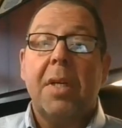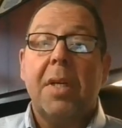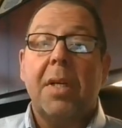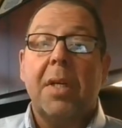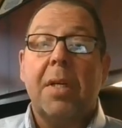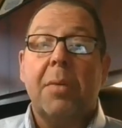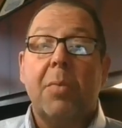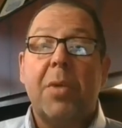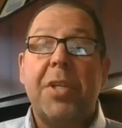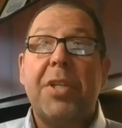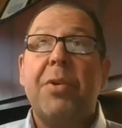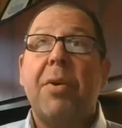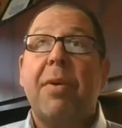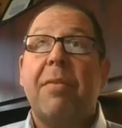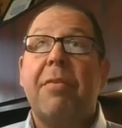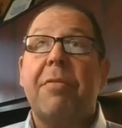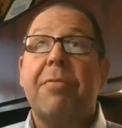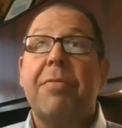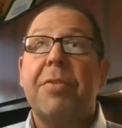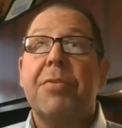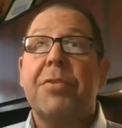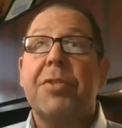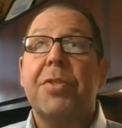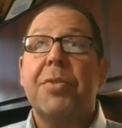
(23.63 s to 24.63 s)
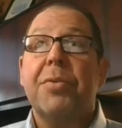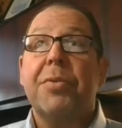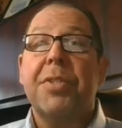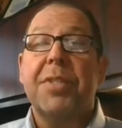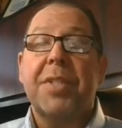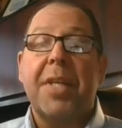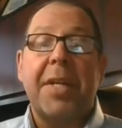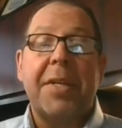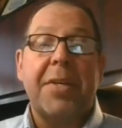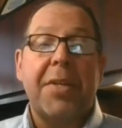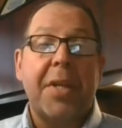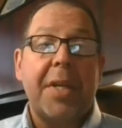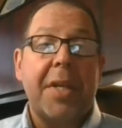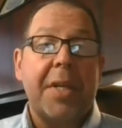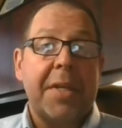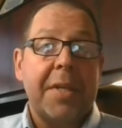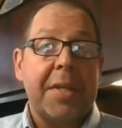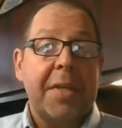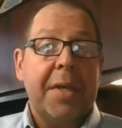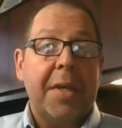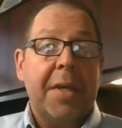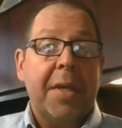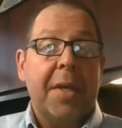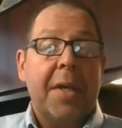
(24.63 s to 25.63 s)
we do have a few students that didn't
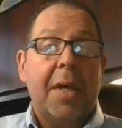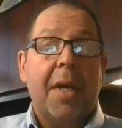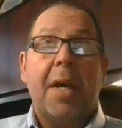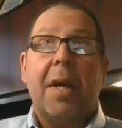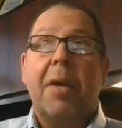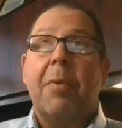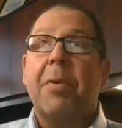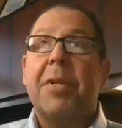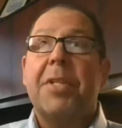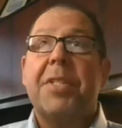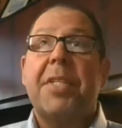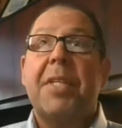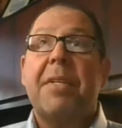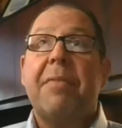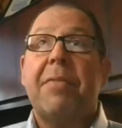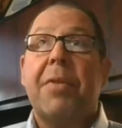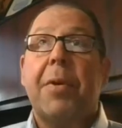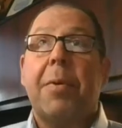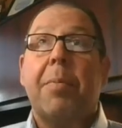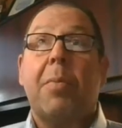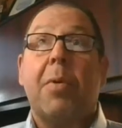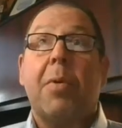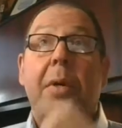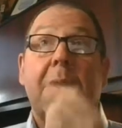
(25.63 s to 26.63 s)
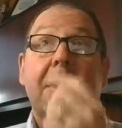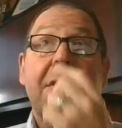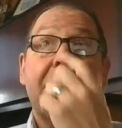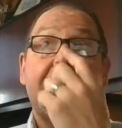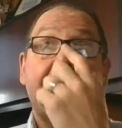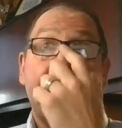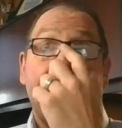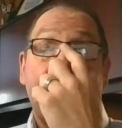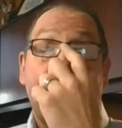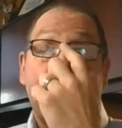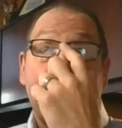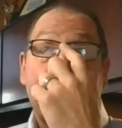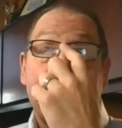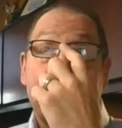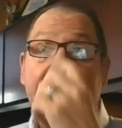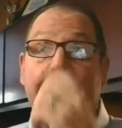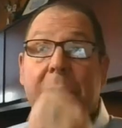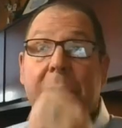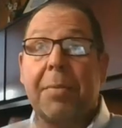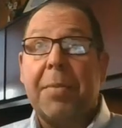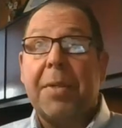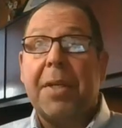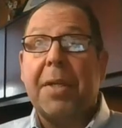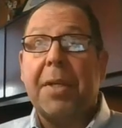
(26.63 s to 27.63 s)
receive their books, so there's
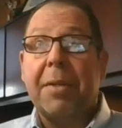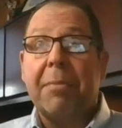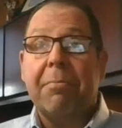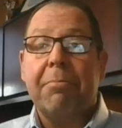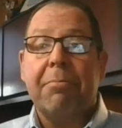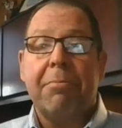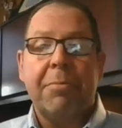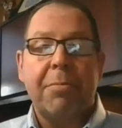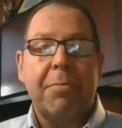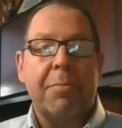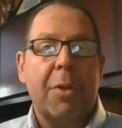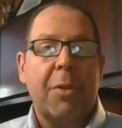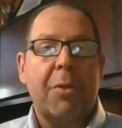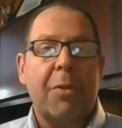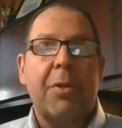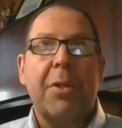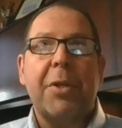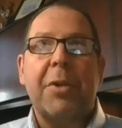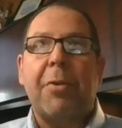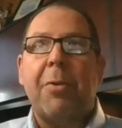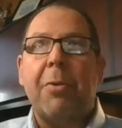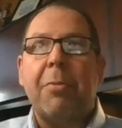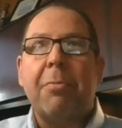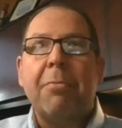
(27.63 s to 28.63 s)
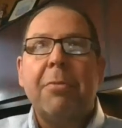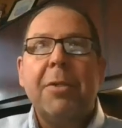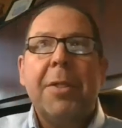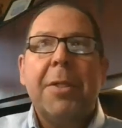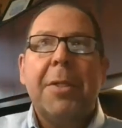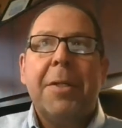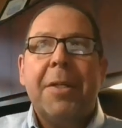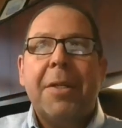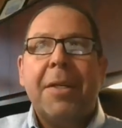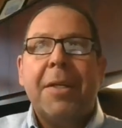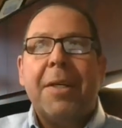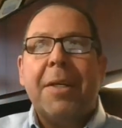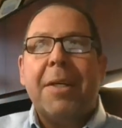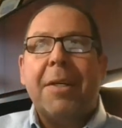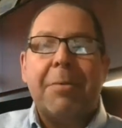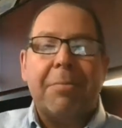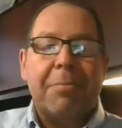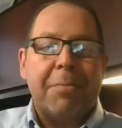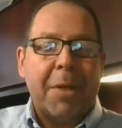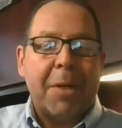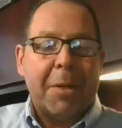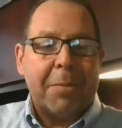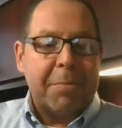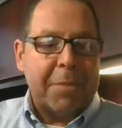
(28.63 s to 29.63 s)
going to be a little
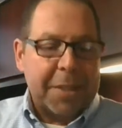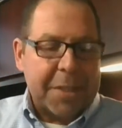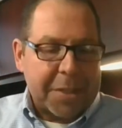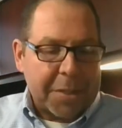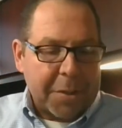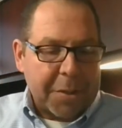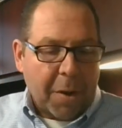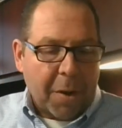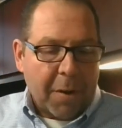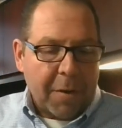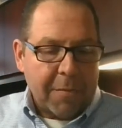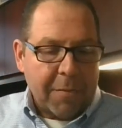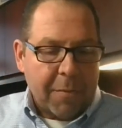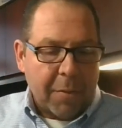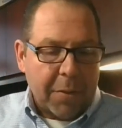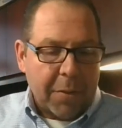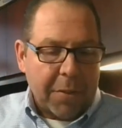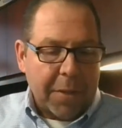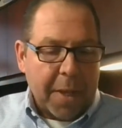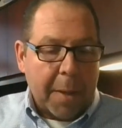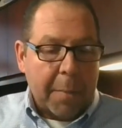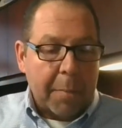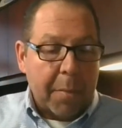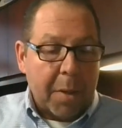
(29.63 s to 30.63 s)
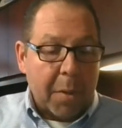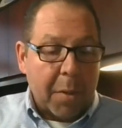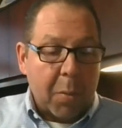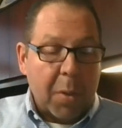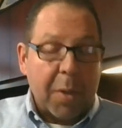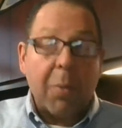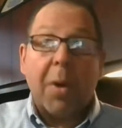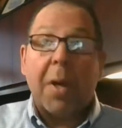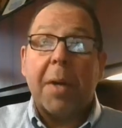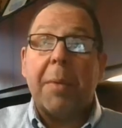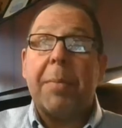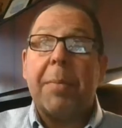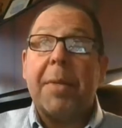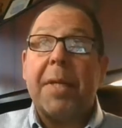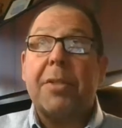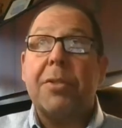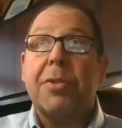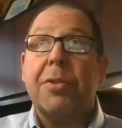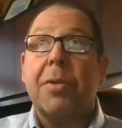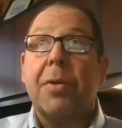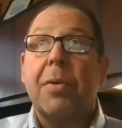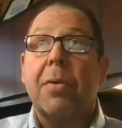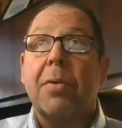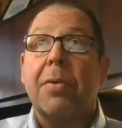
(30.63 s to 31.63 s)
bumpy start for them, but we want to make
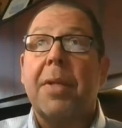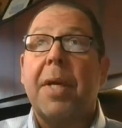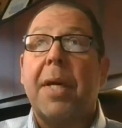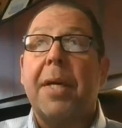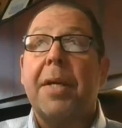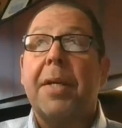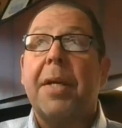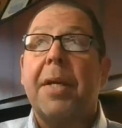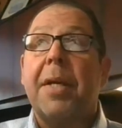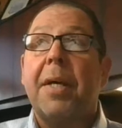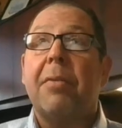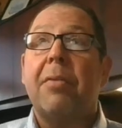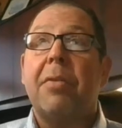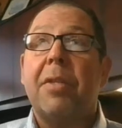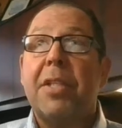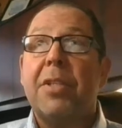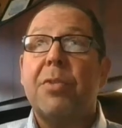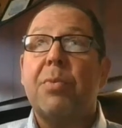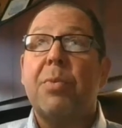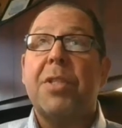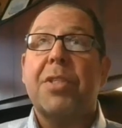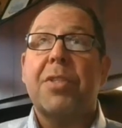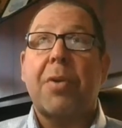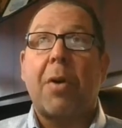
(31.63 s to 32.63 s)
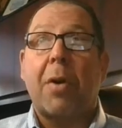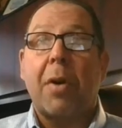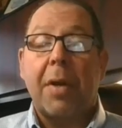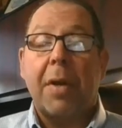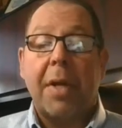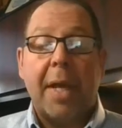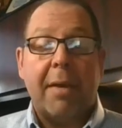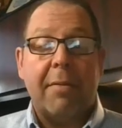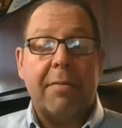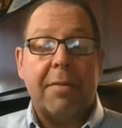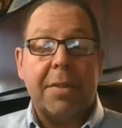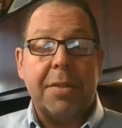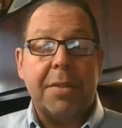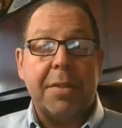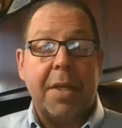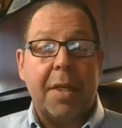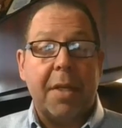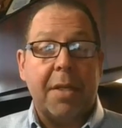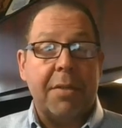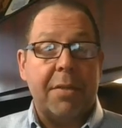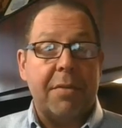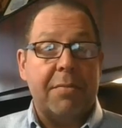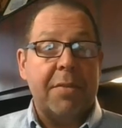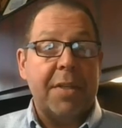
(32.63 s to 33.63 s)
sure that at least we start having
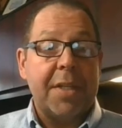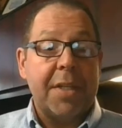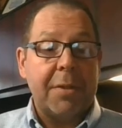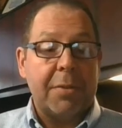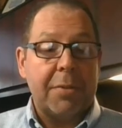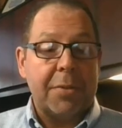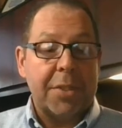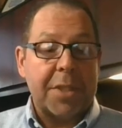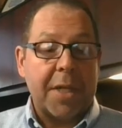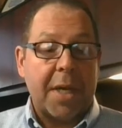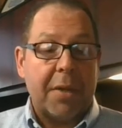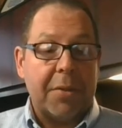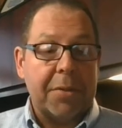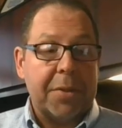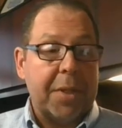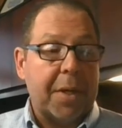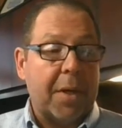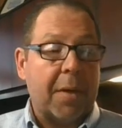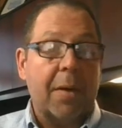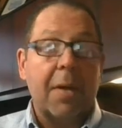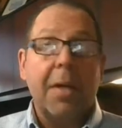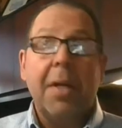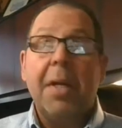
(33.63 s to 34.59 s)
the videos out there.